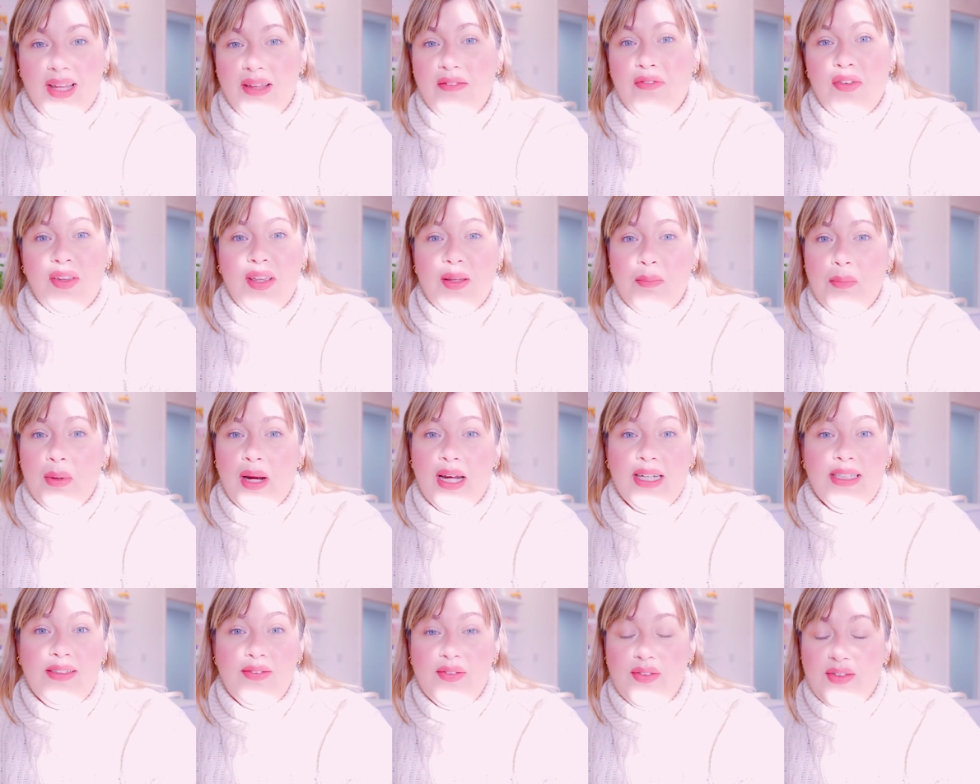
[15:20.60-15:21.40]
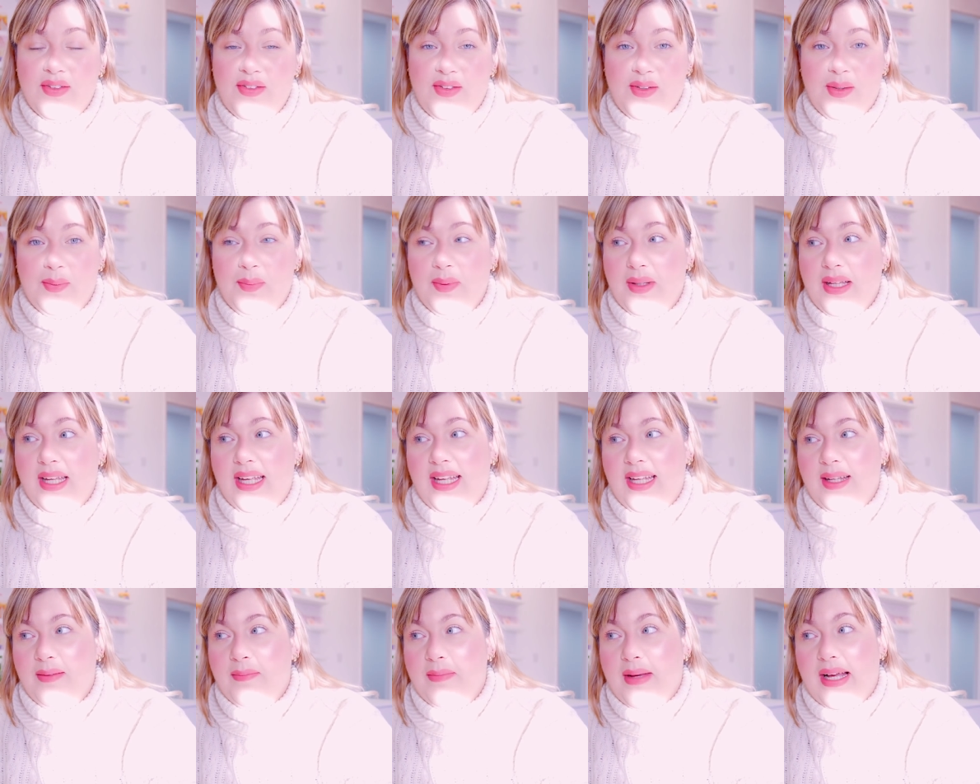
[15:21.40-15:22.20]
for the price for a Super
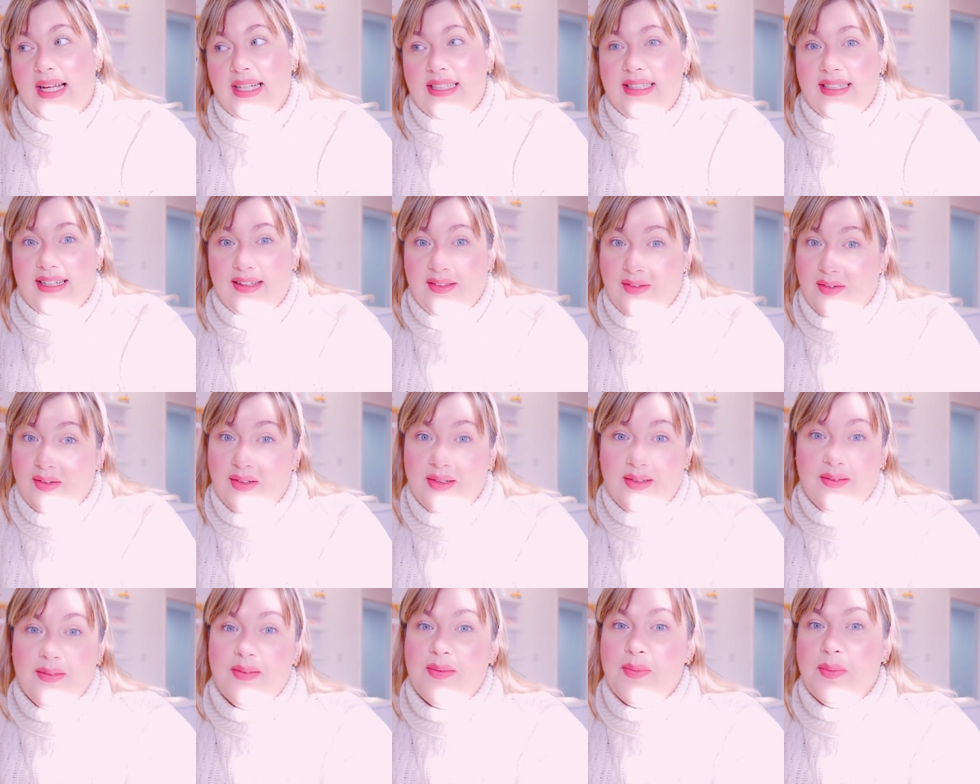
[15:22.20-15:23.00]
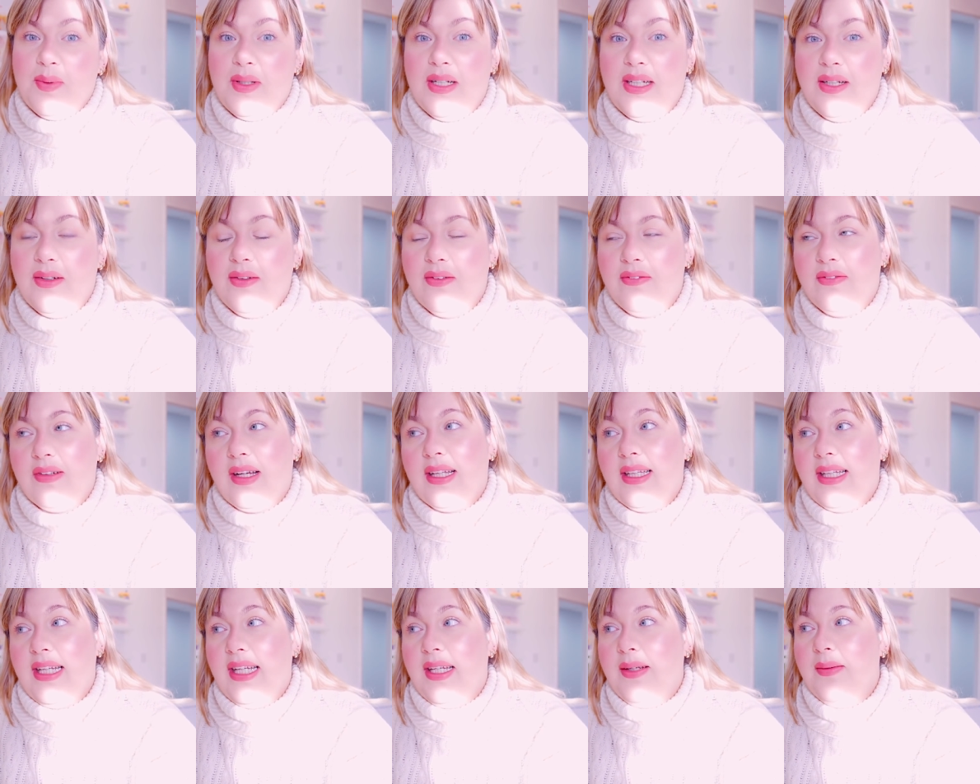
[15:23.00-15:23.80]
King bed I thought it was pretty good
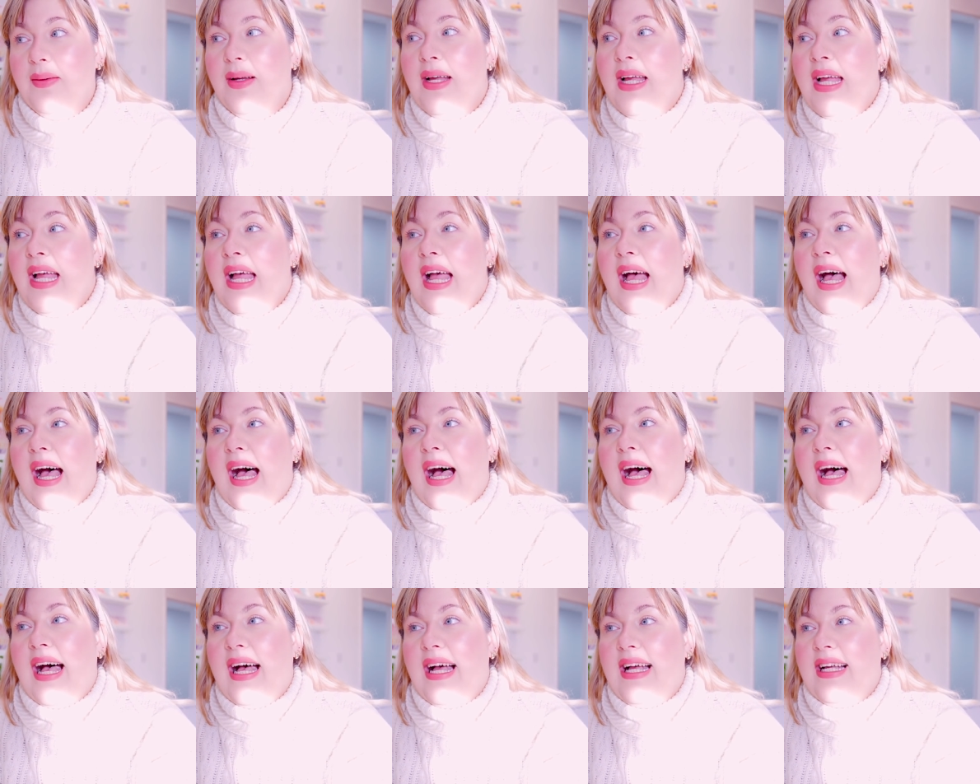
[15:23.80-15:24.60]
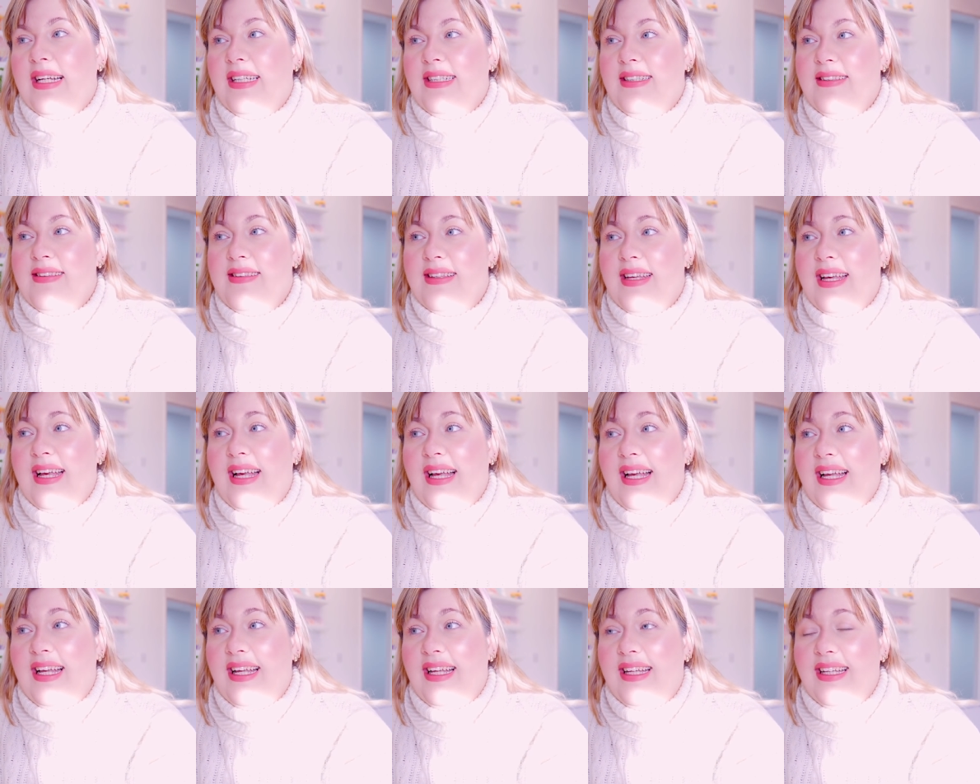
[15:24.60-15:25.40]
value and
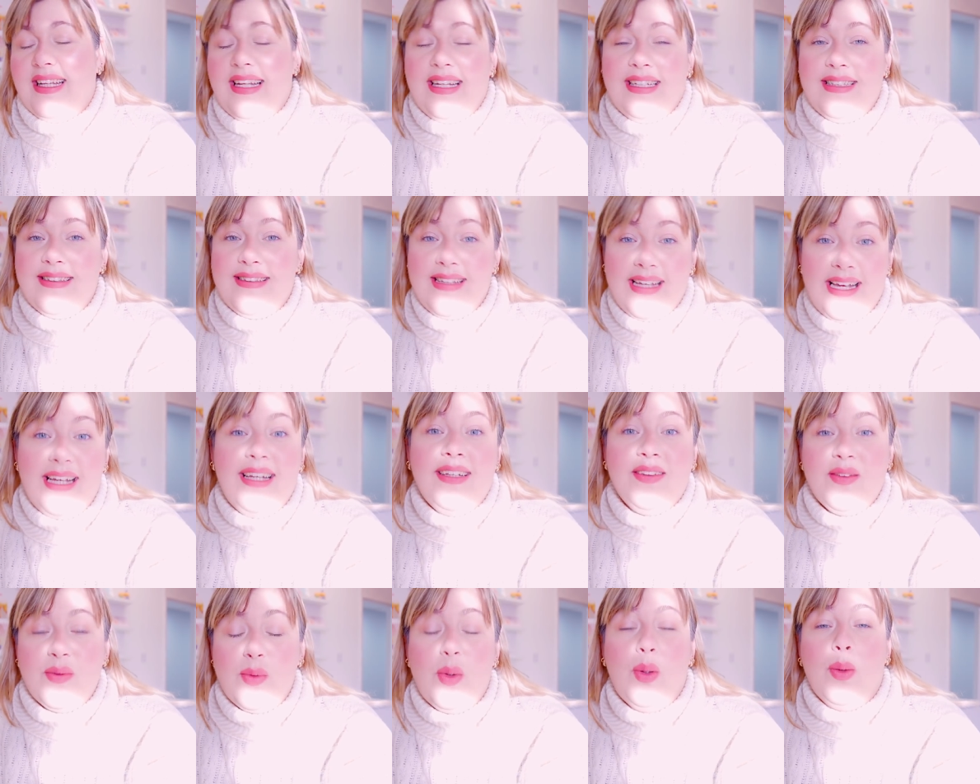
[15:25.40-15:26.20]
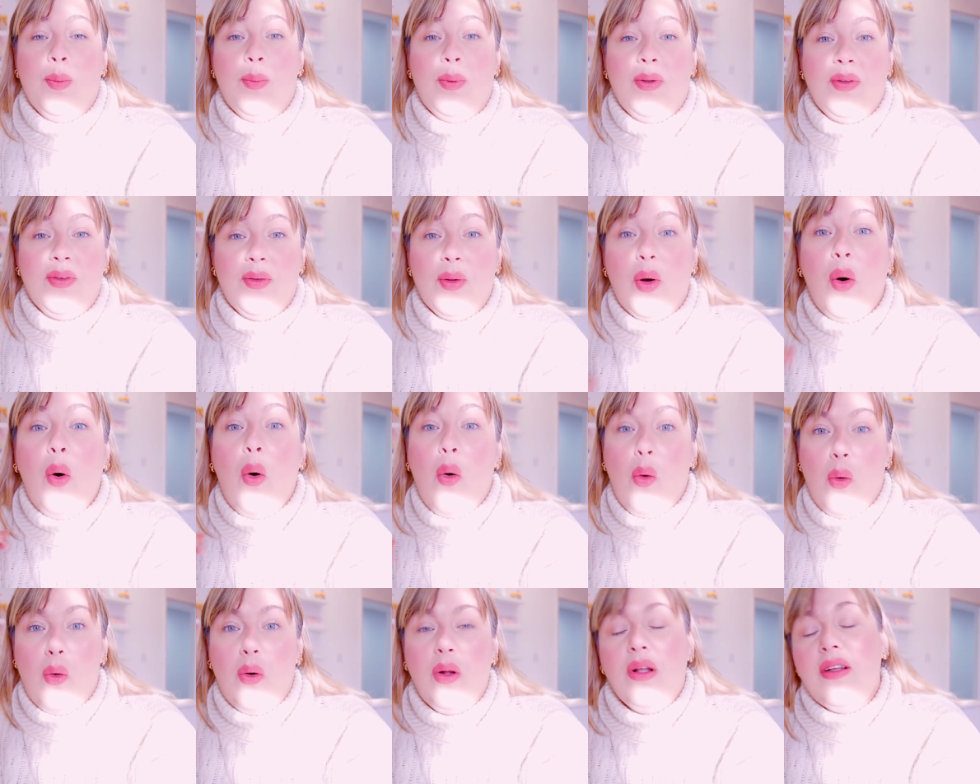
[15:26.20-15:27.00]
uh, it takes up the
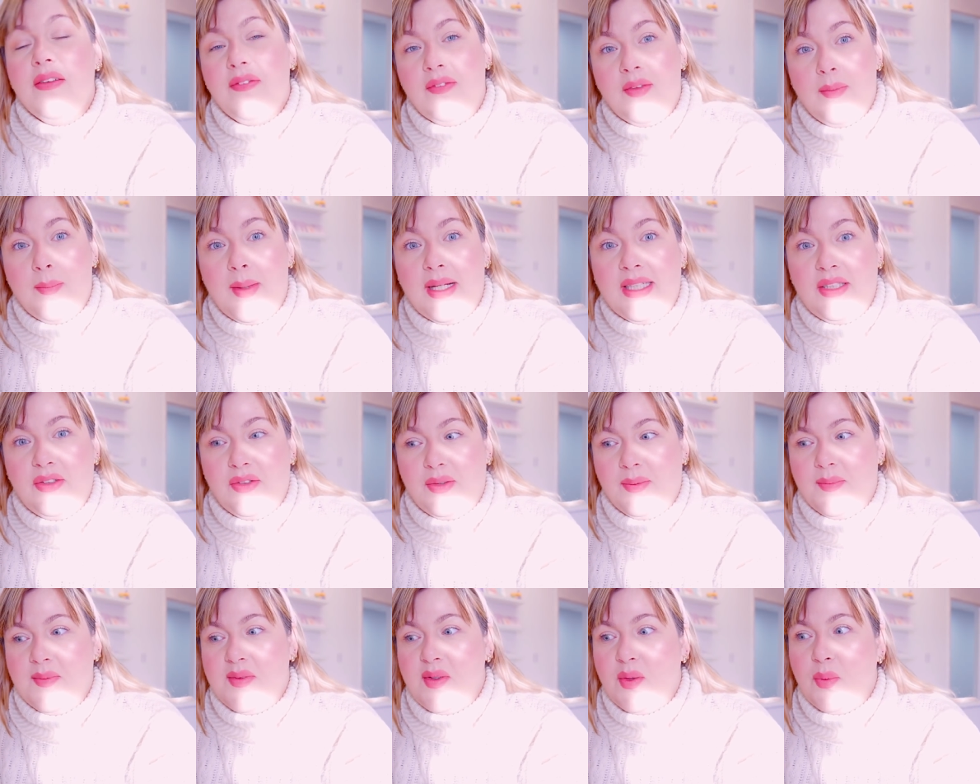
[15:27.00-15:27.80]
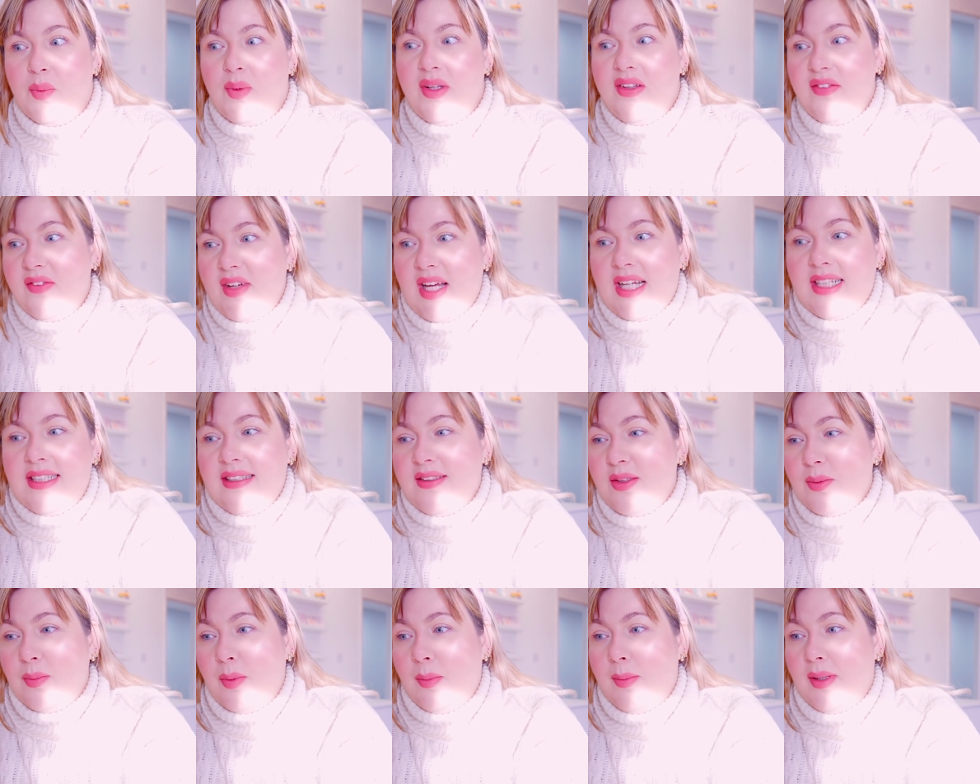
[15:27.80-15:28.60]
whole of the bedroom so we've had
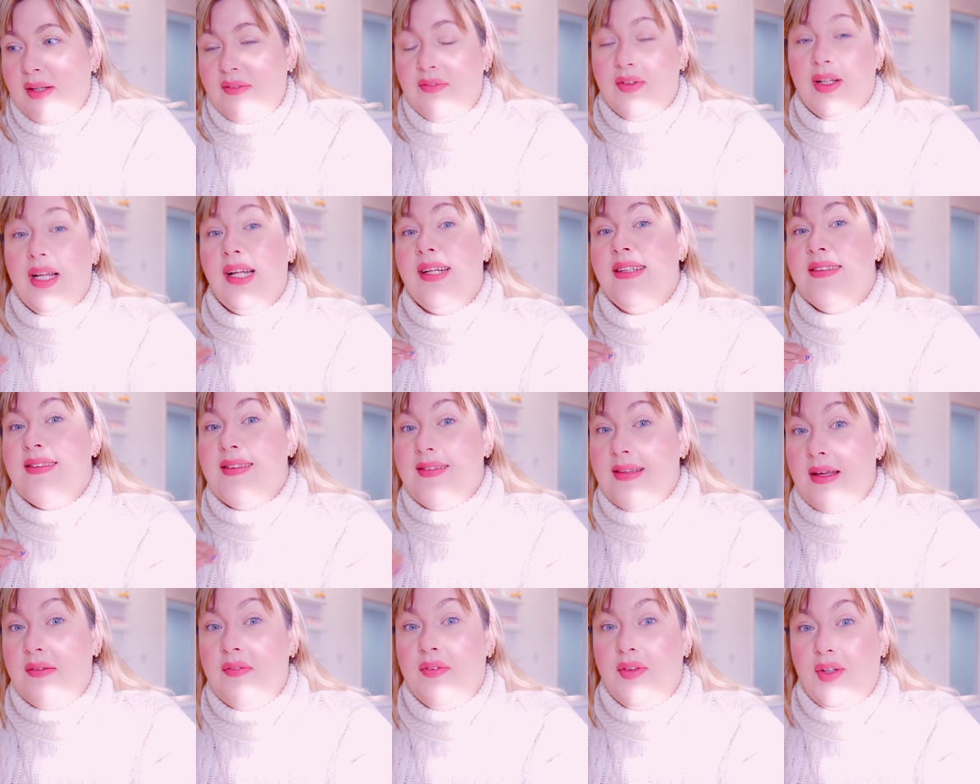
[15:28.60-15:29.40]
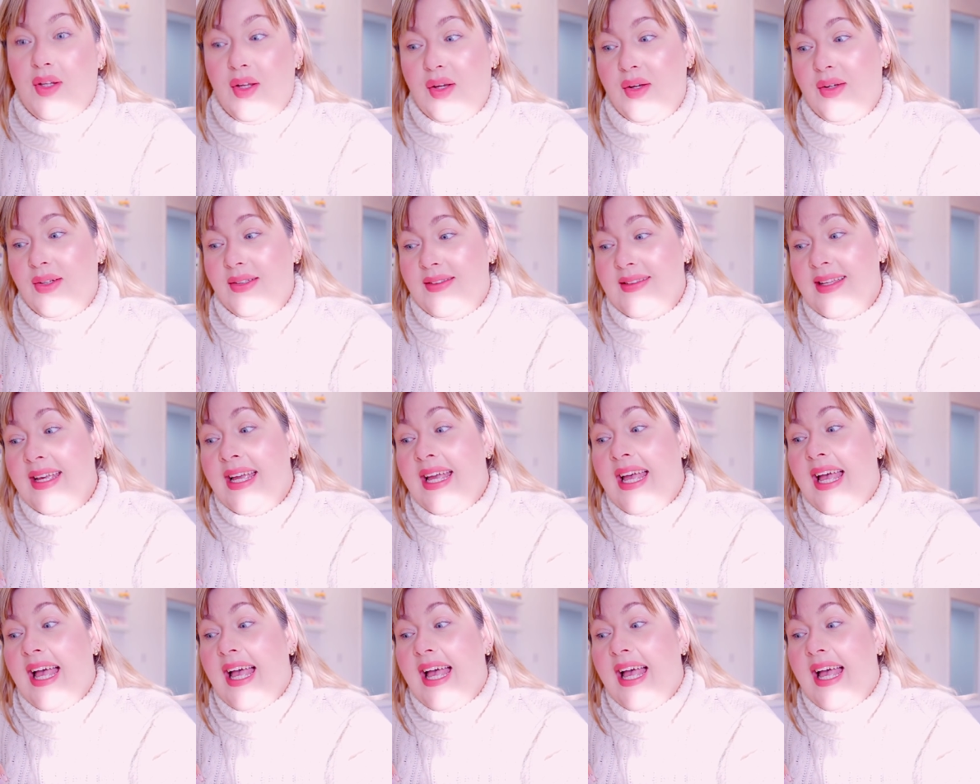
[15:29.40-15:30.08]
a double bed for like seven years